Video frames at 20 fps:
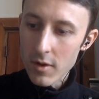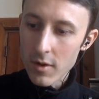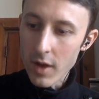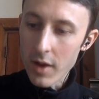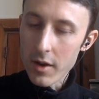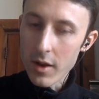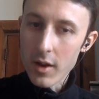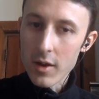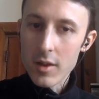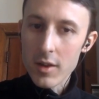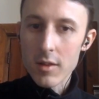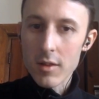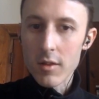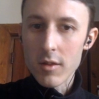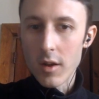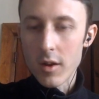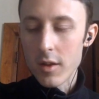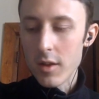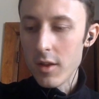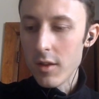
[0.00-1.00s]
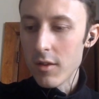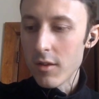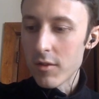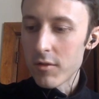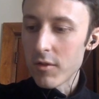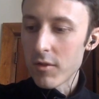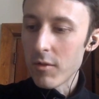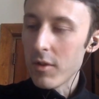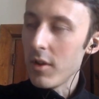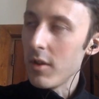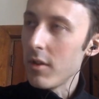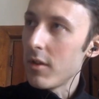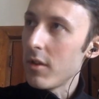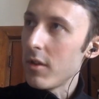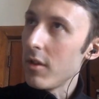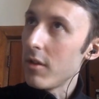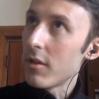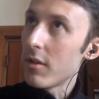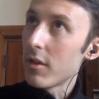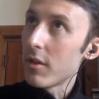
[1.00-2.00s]
And he thought
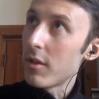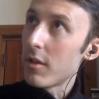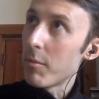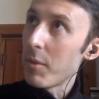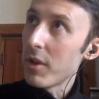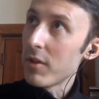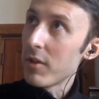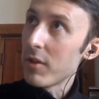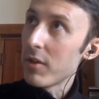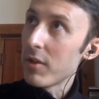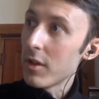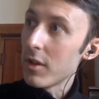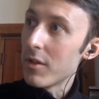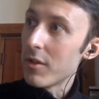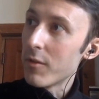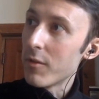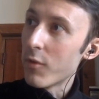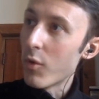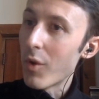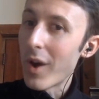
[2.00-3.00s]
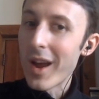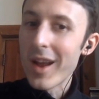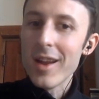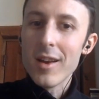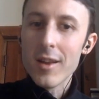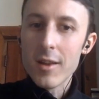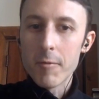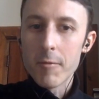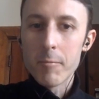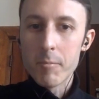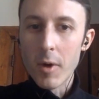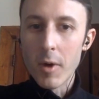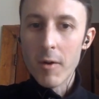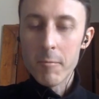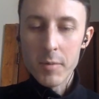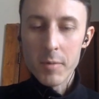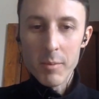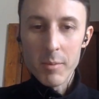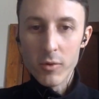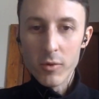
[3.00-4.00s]
that basically the variety
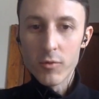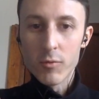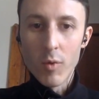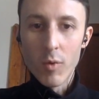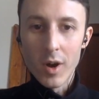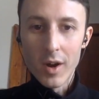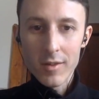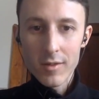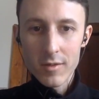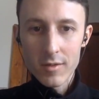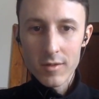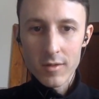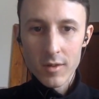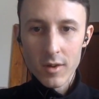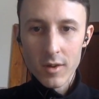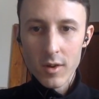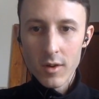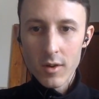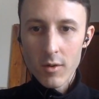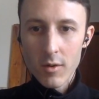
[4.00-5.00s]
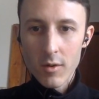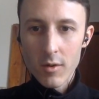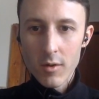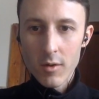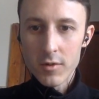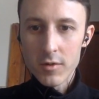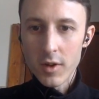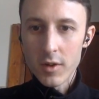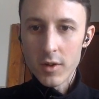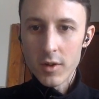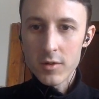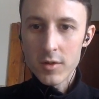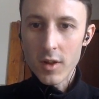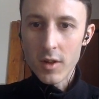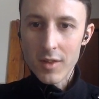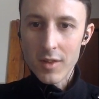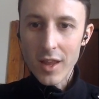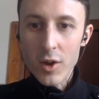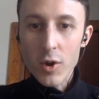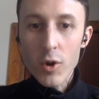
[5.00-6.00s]
of people's wants were such
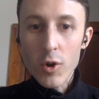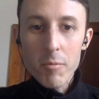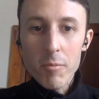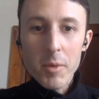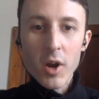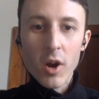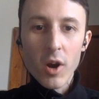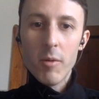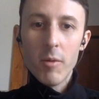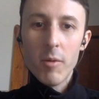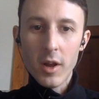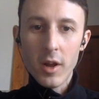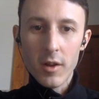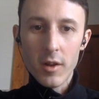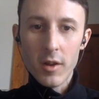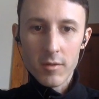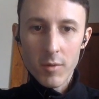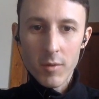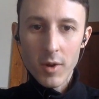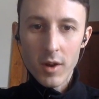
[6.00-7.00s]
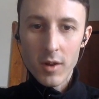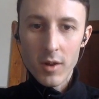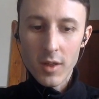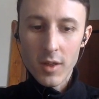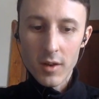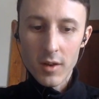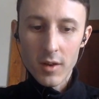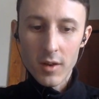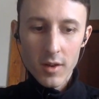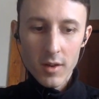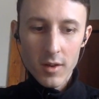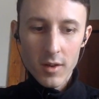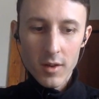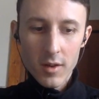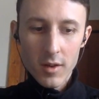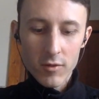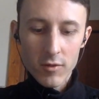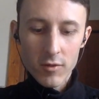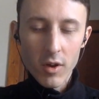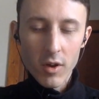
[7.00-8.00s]
that they could be harmonized, right? That
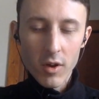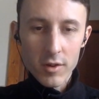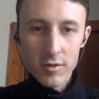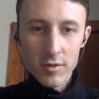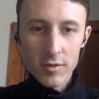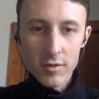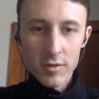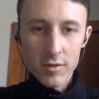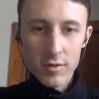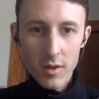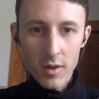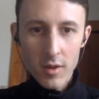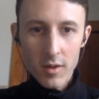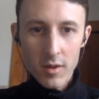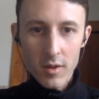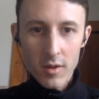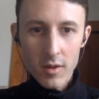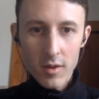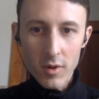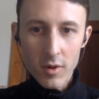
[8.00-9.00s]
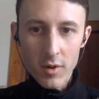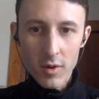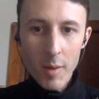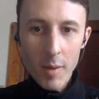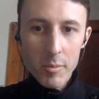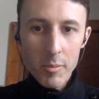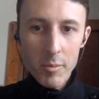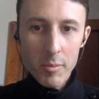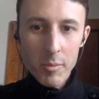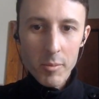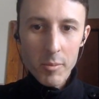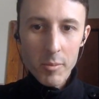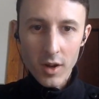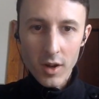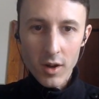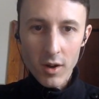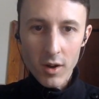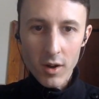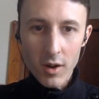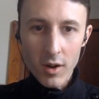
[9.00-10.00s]
as long as they were operating in a
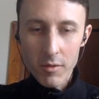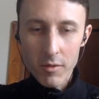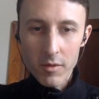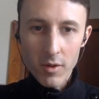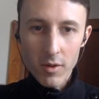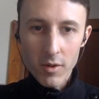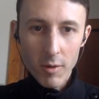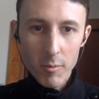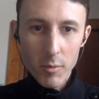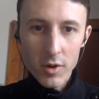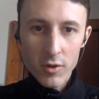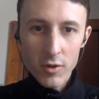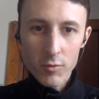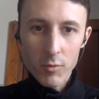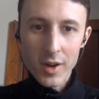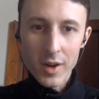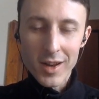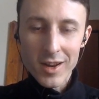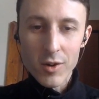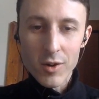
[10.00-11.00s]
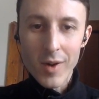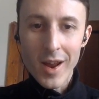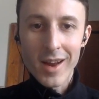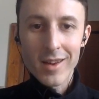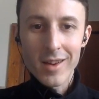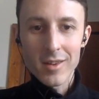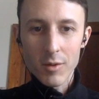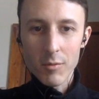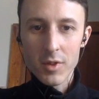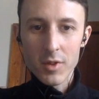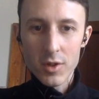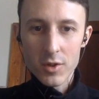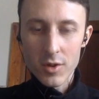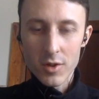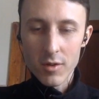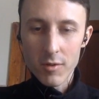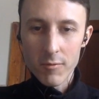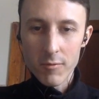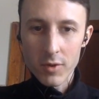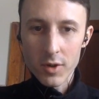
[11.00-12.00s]
kind of harmonious way and interacting with each
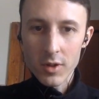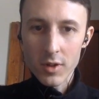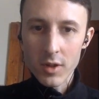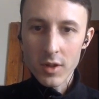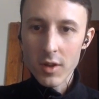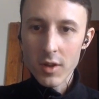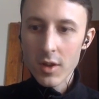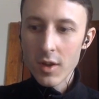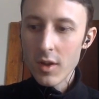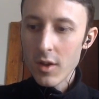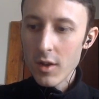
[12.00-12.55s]
other freely,